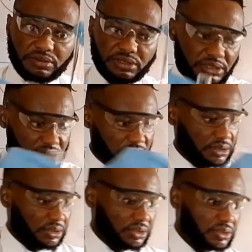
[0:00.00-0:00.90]
See it.
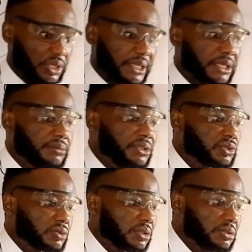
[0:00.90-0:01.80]
So I keep
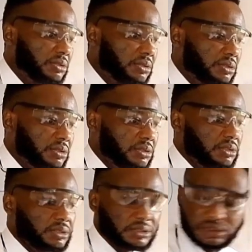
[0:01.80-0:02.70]
this one.
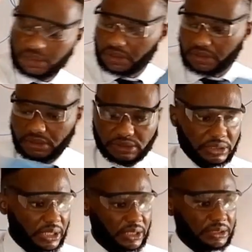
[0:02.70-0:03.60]

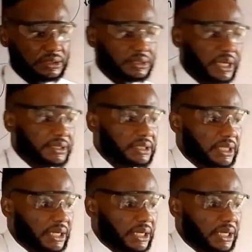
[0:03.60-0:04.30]
Then I take